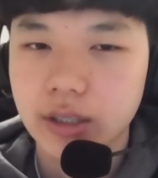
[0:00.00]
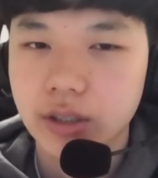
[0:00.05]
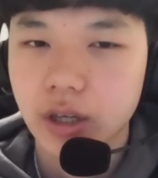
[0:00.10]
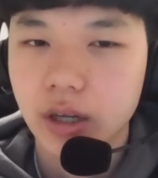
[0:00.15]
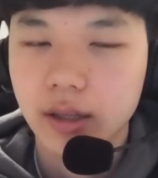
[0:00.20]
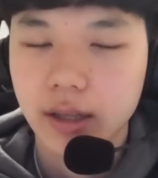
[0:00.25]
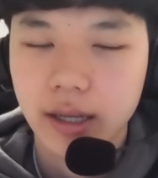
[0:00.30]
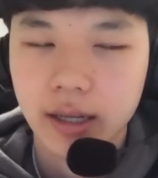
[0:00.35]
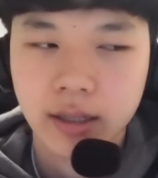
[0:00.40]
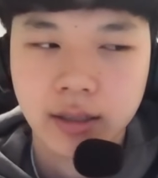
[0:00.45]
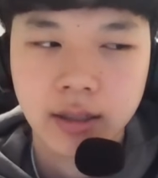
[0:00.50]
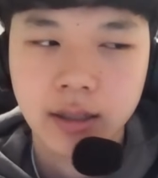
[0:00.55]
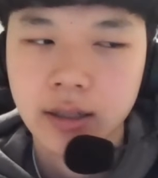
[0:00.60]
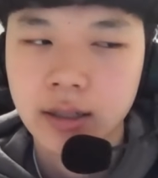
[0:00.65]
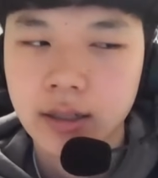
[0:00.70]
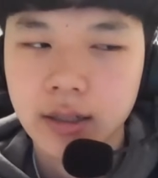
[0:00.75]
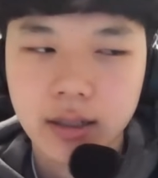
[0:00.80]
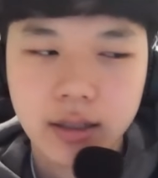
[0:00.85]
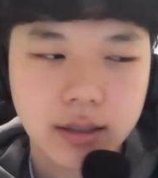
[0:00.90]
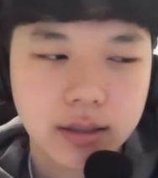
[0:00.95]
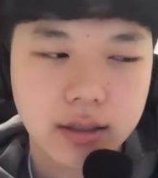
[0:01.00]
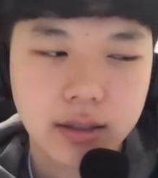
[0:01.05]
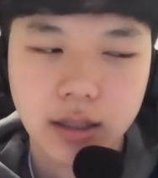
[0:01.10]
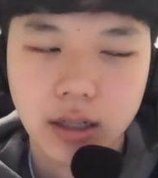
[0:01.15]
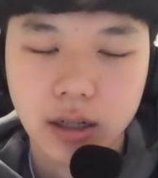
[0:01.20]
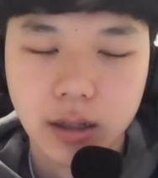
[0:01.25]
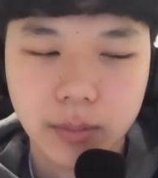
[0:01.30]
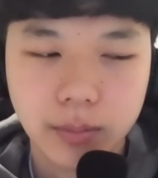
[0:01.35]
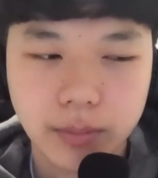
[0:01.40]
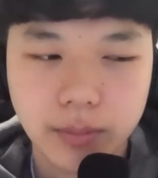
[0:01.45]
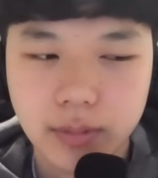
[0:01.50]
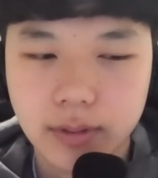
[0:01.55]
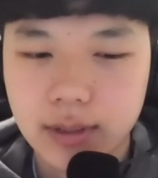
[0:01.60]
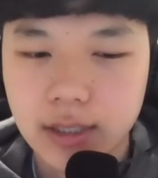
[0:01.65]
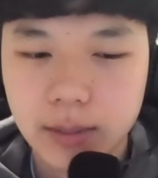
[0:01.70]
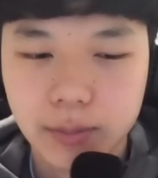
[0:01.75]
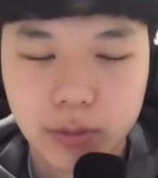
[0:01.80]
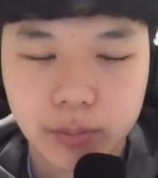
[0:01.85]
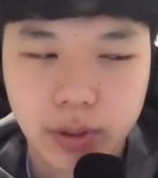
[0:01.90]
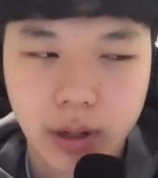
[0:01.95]
It's not like some
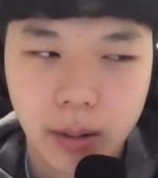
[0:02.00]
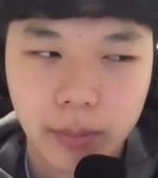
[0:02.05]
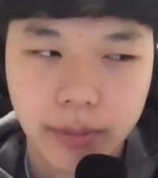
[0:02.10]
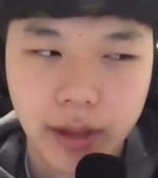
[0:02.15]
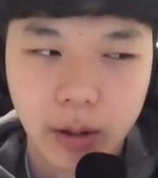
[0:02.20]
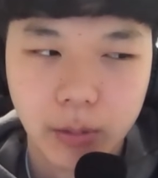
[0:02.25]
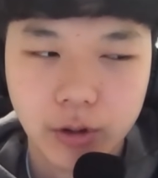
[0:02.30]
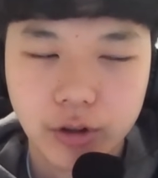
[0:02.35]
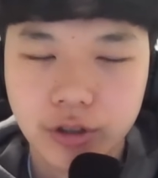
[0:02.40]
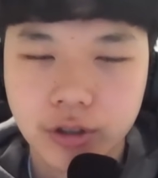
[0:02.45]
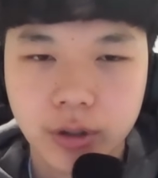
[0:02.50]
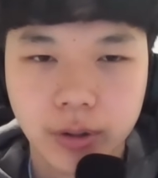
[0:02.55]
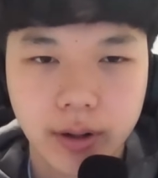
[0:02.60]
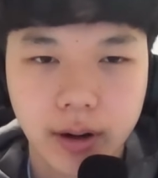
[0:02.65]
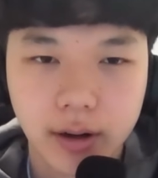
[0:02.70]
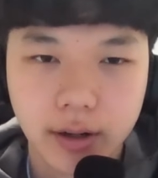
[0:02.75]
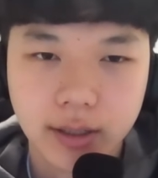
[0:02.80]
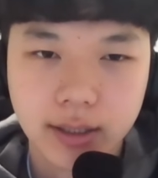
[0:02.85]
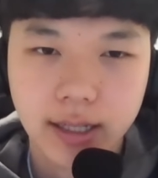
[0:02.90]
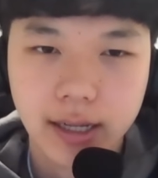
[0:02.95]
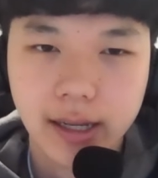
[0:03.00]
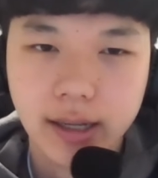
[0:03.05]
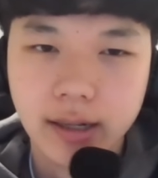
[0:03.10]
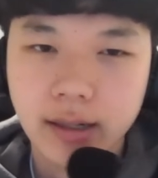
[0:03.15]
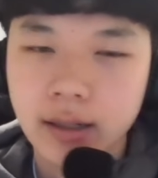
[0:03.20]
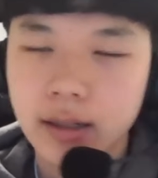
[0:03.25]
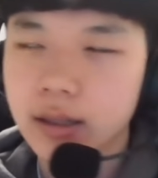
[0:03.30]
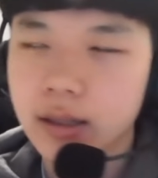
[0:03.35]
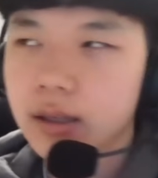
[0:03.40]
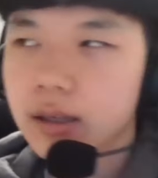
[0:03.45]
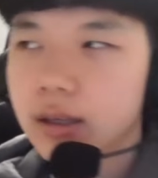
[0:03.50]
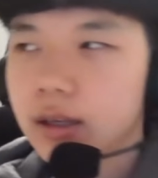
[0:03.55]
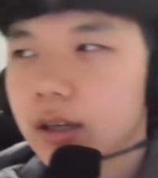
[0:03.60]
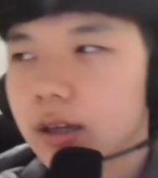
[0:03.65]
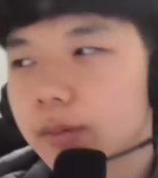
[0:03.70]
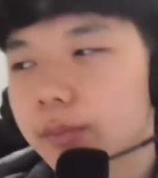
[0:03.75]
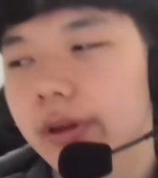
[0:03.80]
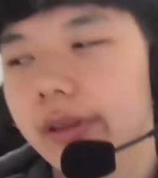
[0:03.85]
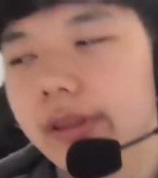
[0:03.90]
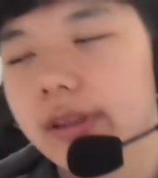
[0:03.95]
deeper problem that we just don't understand.
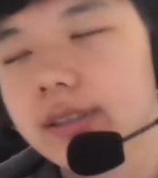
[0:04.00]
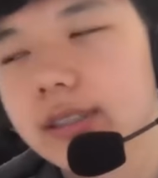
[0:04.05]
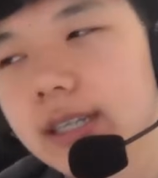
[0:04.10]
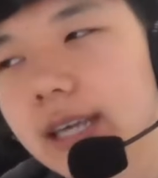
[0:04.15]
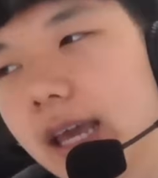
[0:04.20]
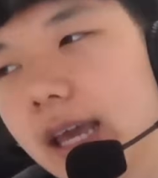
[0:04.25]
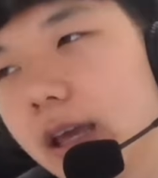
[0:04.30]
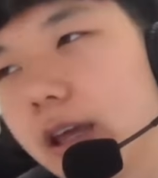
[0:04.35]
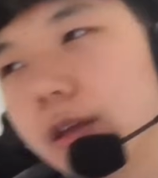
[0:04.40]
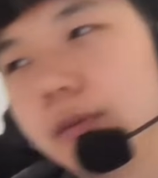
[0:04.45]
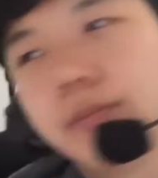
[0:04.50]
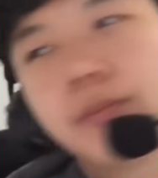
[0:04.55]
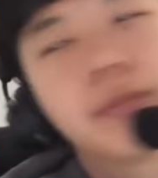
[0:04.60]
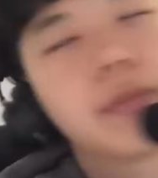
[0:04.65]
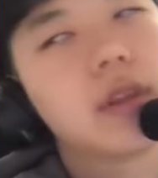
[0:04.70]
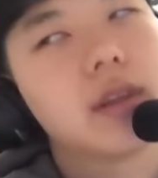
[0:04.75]
Yeah. But this game,